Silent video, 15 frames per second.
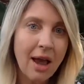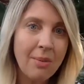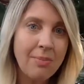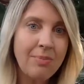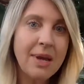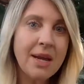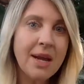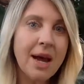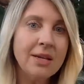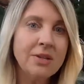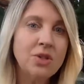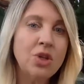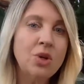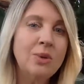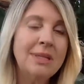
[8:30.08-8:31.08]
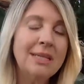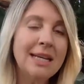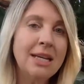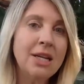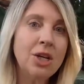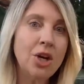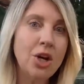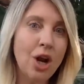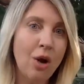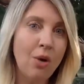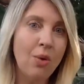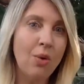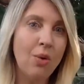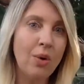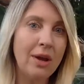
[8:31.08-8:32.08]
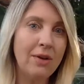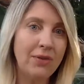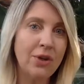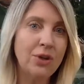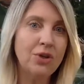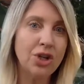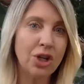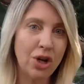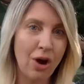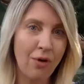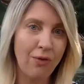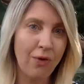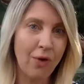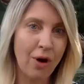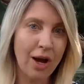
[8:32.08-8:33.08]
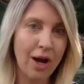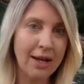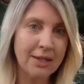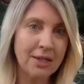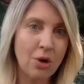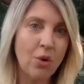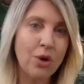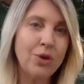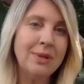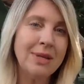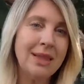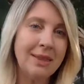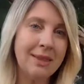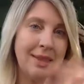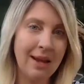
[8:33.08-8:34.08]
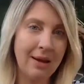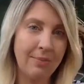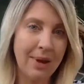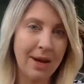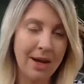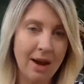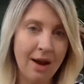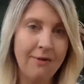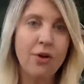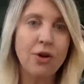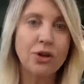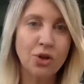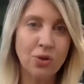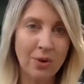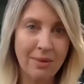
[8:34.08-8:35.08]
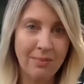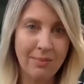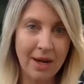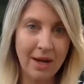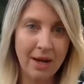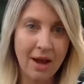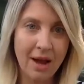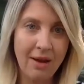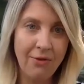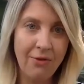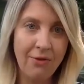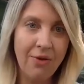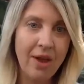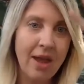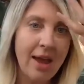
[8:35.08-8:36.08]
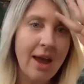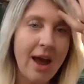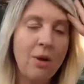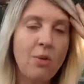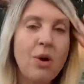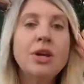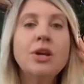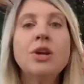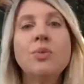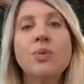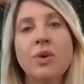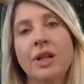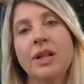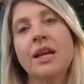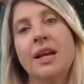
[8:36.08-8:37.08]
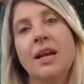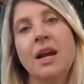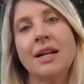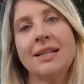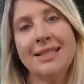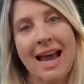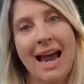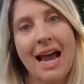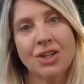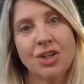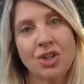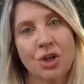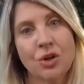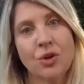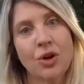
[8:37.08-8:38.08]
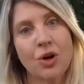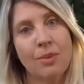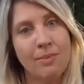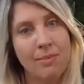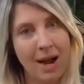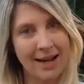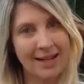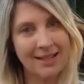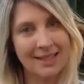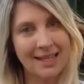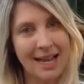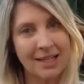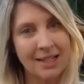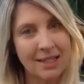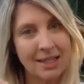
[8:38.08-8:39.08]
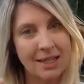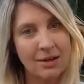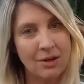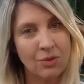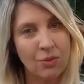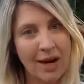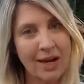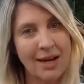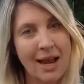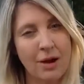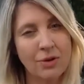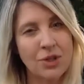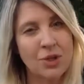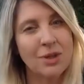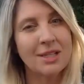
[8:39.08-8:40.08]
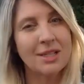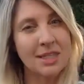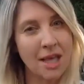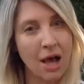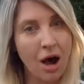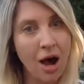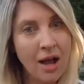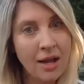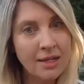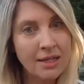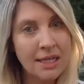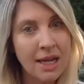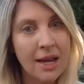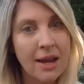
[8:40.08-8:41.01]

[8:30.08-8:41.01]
because you didn't know if you should go for it, or you didn't think big enough or dream big enough? I want you to really attach your mindset right now to this thought,